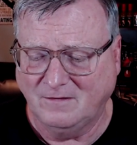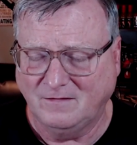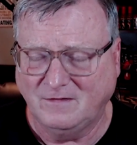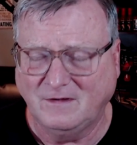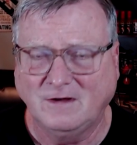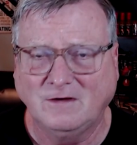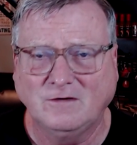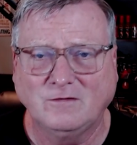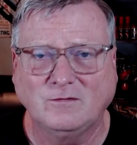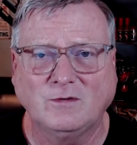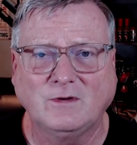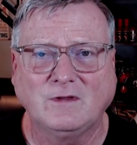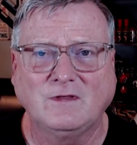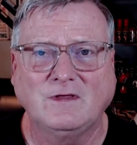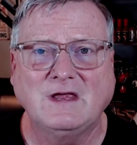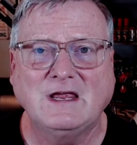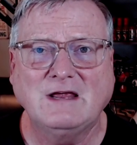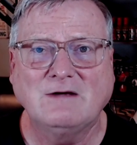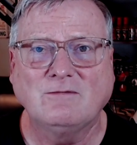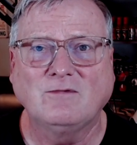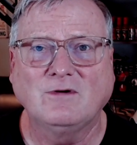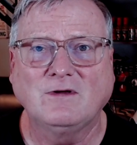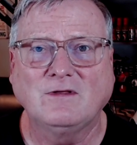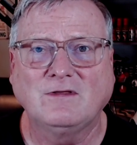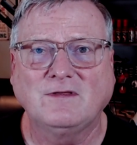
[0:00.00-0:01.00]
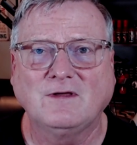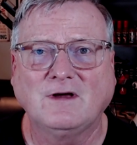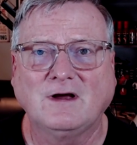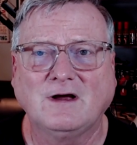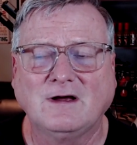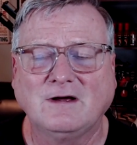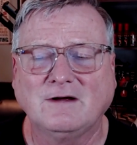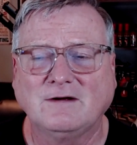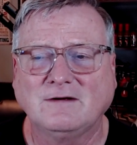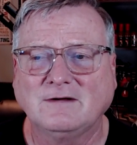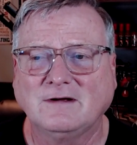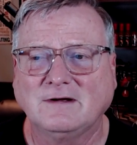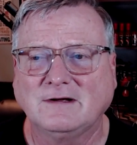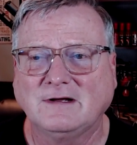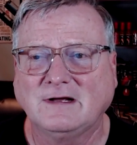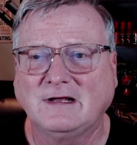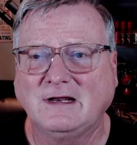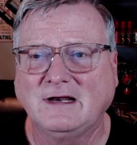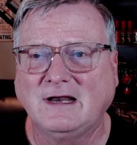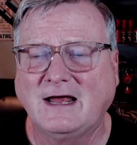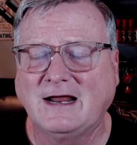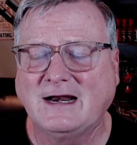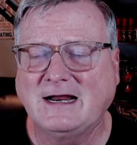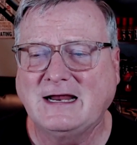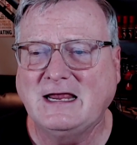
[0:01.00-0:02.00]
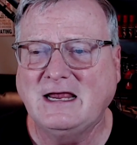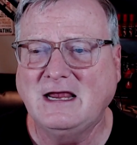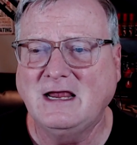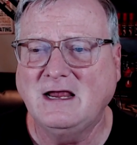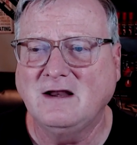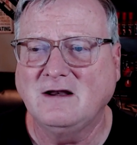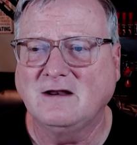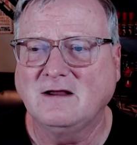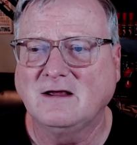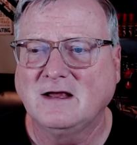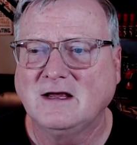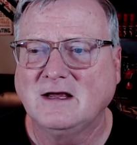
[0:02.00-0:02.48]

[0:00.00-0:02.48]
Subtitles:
things with a lot of heat.